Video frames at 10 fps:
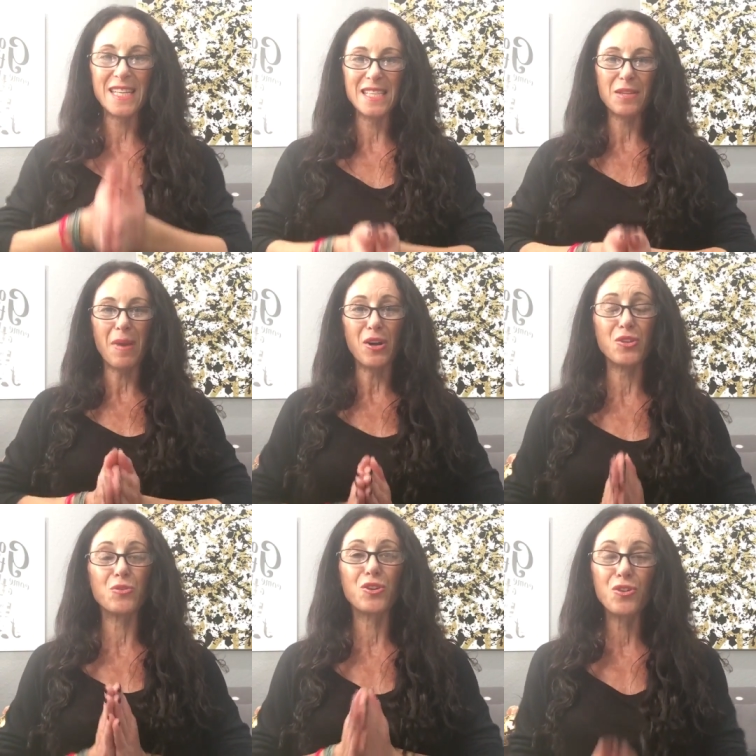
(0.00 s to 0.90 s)
is
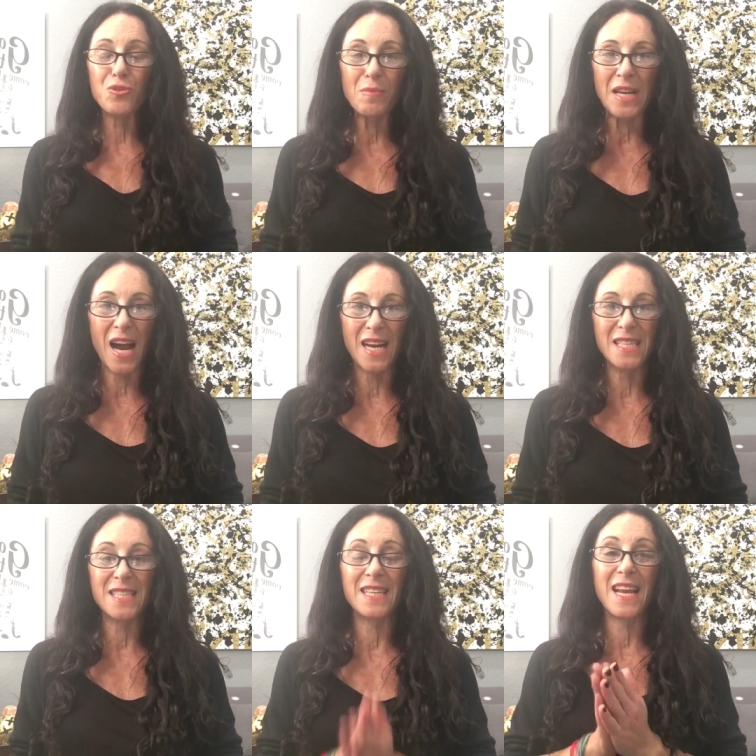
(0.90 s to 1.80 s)
about you
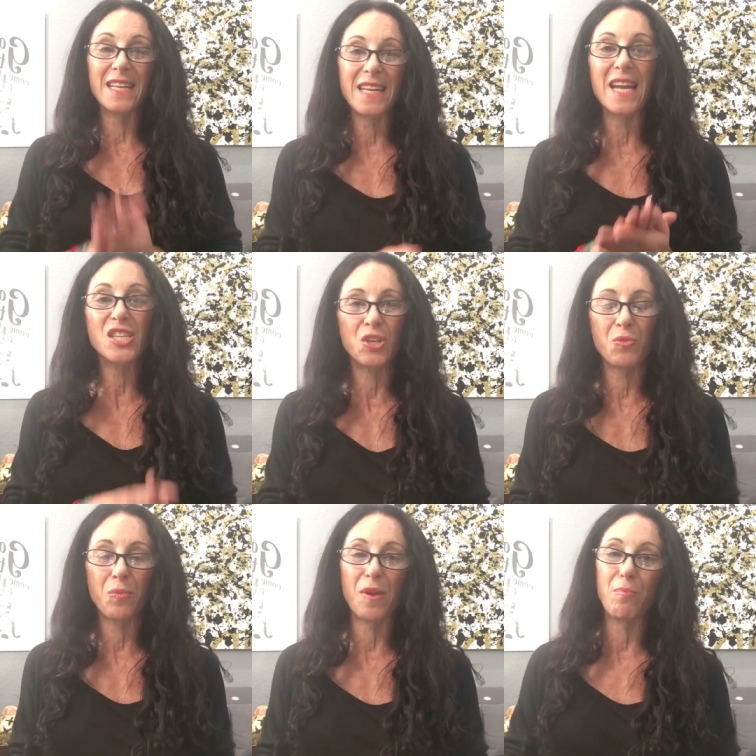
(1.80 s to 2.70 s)
humanizing and
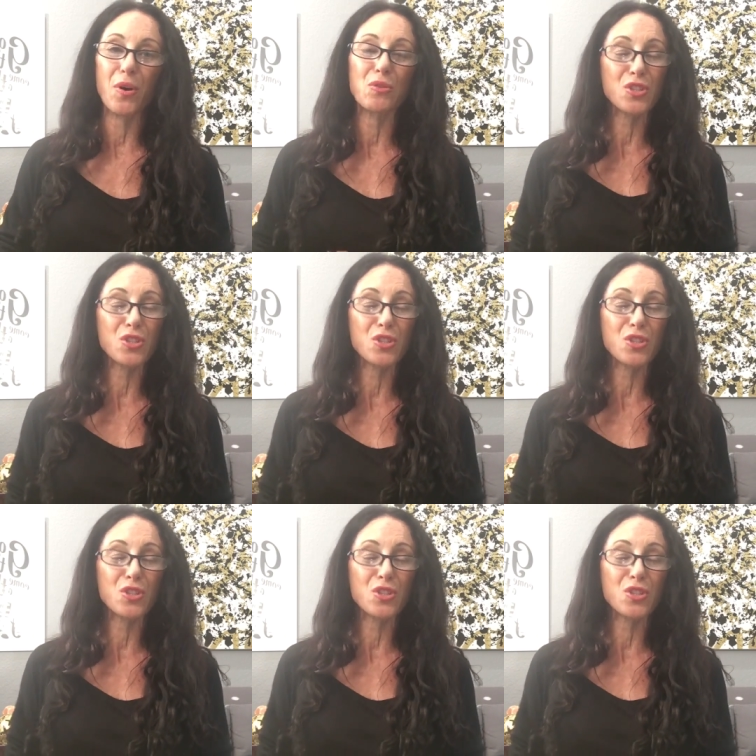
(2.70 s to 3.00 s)
engaging with people.